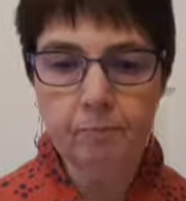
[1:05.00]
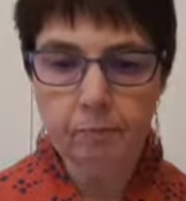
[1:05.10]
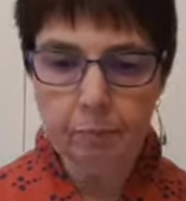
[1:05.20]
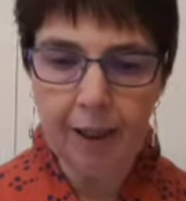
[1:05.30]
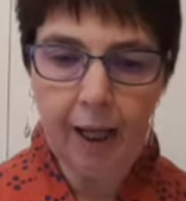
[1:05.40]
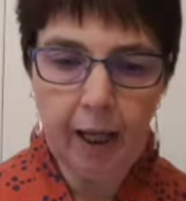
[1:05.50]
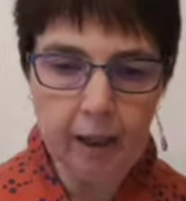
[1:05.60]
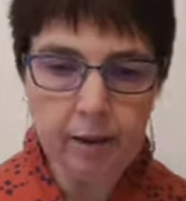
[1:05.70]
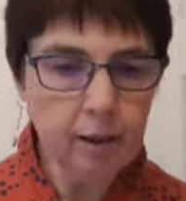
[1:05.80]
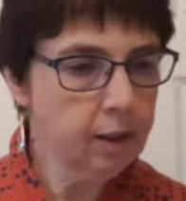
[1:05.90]

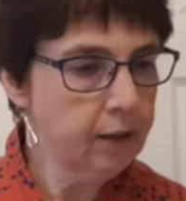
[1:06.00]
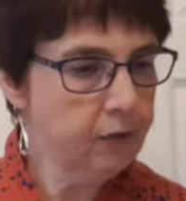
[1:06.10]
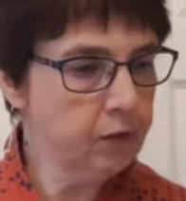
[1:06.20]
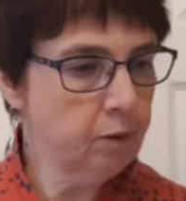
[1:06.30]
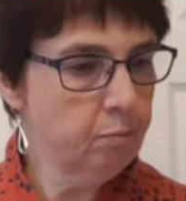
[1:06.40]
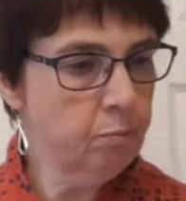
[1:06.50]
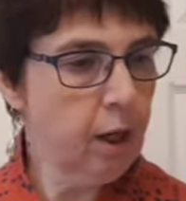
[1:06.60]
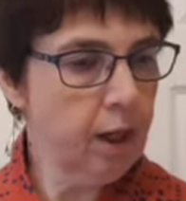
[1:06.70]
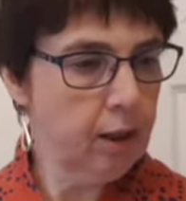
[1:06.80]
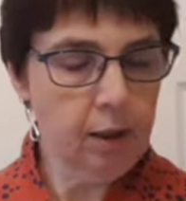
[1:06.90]
plan is to
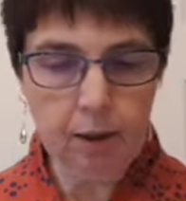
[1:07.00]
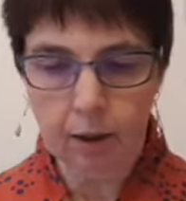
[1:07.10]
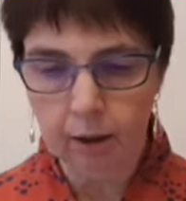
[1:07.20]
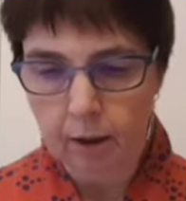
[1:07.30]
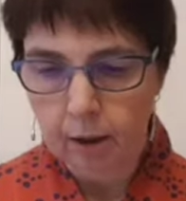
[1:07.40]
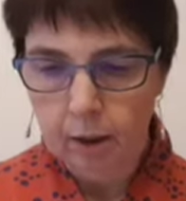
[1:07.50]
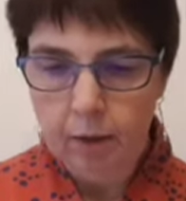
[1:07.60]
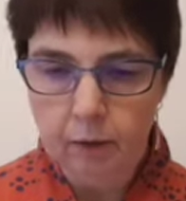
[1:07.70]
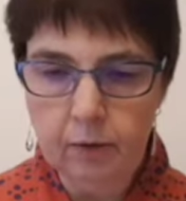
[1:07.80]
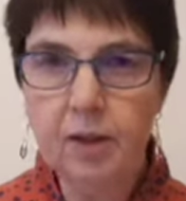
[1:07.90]
make
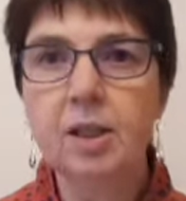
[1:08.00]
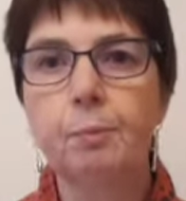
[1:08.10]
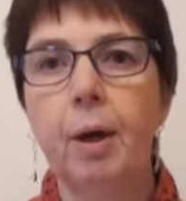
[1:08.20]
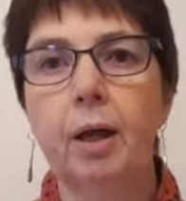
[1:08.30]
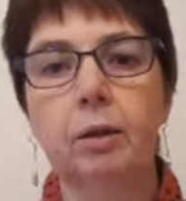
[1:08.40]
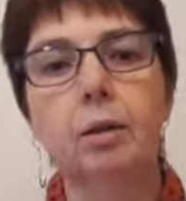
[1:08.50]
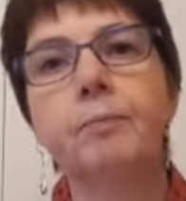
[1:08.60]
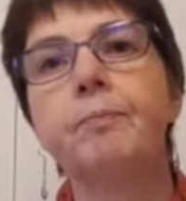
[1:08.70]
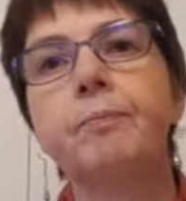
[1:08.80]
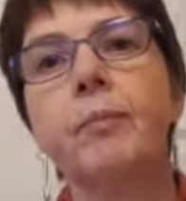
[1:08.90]
this pattern,
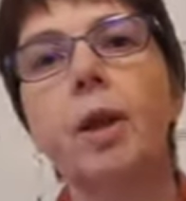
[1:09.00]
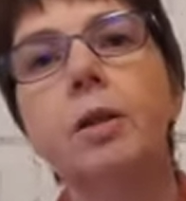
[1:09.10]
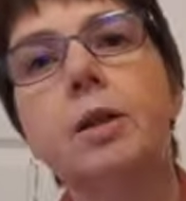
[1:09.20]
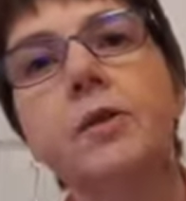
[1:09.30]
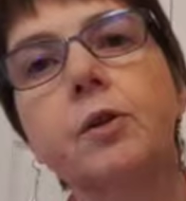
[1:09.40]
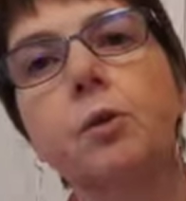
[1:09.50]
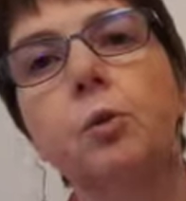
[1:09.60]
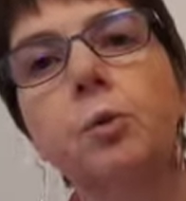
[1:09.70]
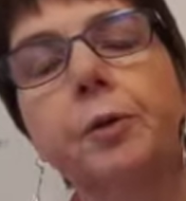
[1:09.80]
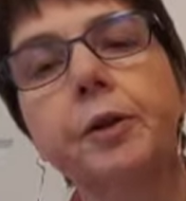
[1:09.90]
and it's
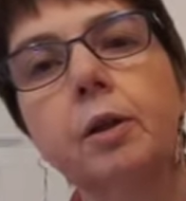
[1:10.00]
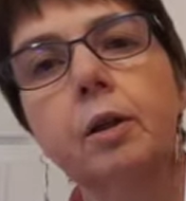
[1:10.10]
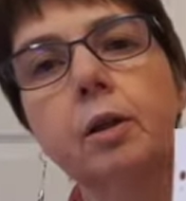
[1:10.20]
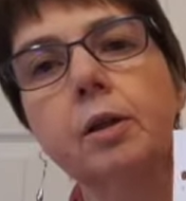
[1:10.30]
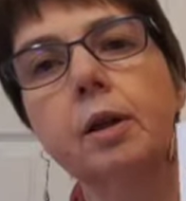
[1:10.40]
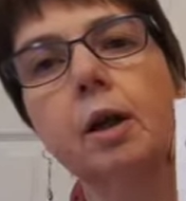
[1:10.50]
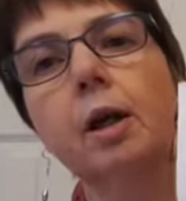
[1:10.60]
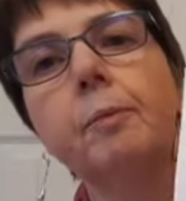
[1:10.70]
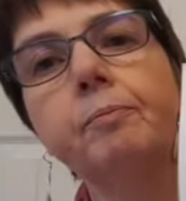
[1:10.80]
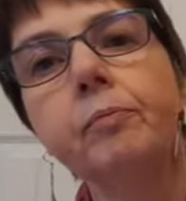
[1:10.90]
called,
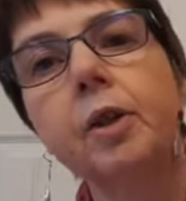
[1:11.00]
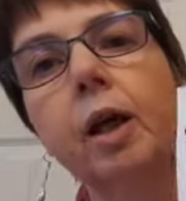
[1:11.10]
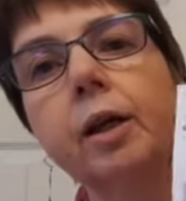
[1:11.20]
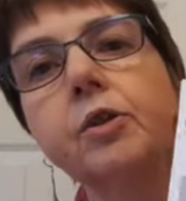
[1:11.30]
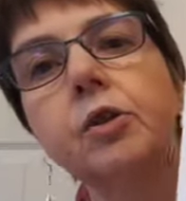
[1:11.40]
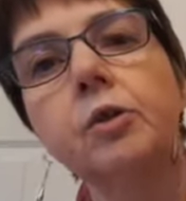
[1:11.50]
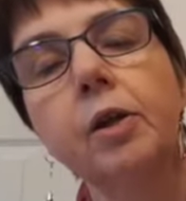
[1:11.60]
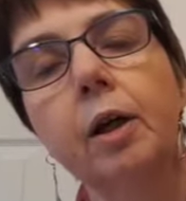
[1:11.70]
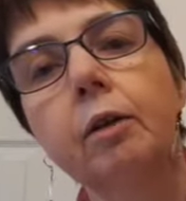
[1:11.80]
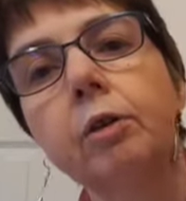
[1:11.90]
yeah, excuse the
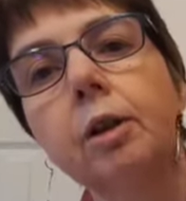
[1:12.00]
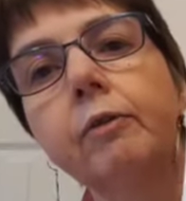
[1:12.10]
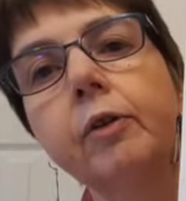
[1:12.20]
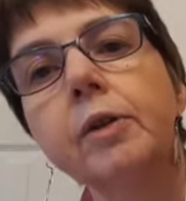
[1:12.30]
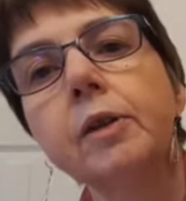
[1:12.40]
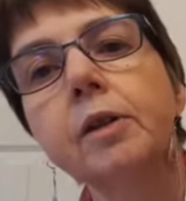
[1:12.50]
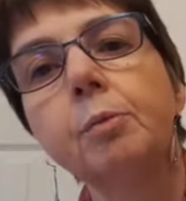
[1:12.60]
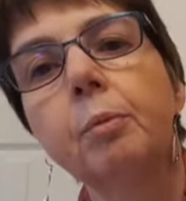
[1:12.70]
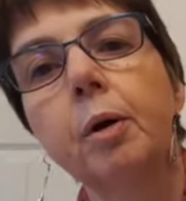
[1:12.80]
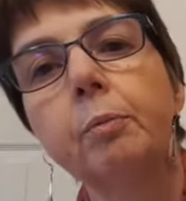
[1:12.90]
hieroglyphics, that's
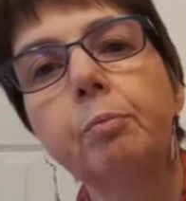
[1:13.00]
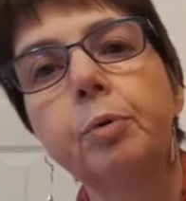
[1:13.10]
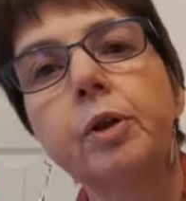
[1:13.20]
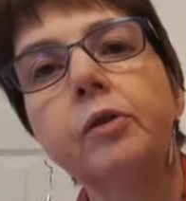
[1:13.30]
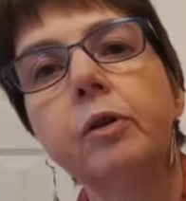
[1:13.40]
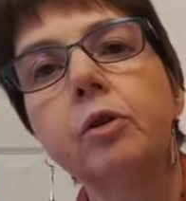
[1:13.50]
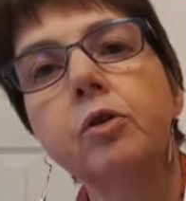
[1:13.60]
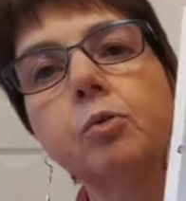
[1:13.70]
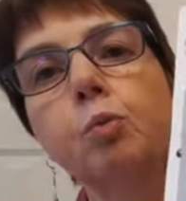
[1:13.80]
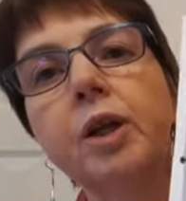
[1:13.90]
where my printer
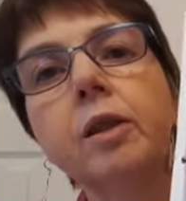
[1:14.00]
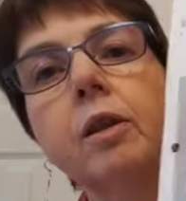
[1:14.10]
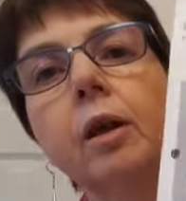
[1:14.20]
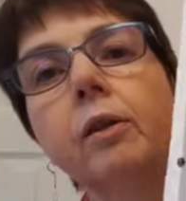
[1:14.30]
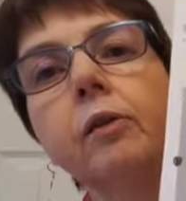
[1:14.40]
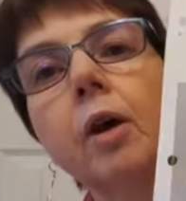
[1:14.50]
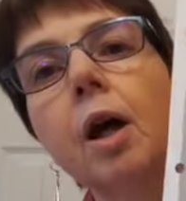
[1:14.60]
does weird things.